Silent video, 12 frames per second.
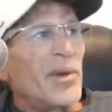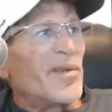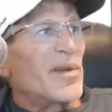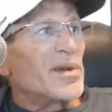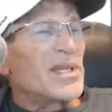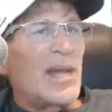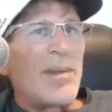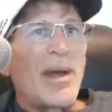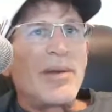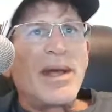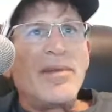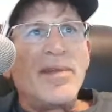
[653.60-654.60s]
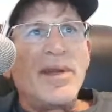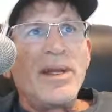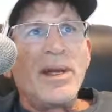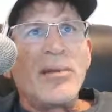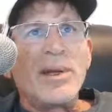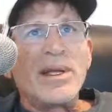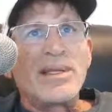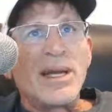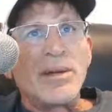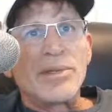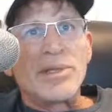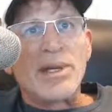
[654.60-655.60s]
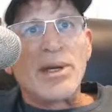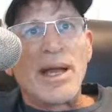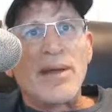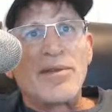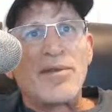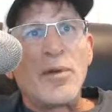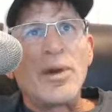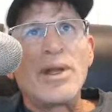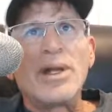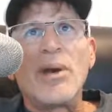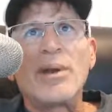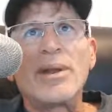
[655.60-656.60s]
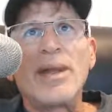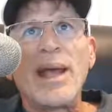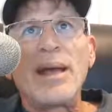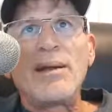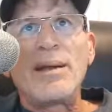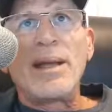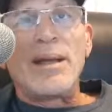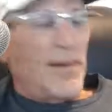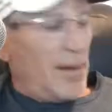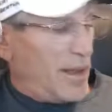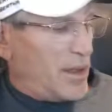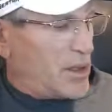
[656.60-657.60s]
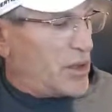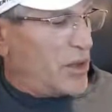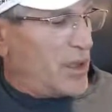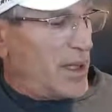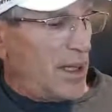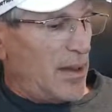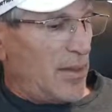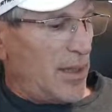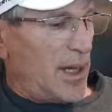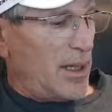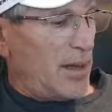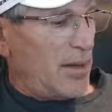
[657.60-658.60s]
first came out with that video, when he said it was at 40 going down, and it sure didn't, man.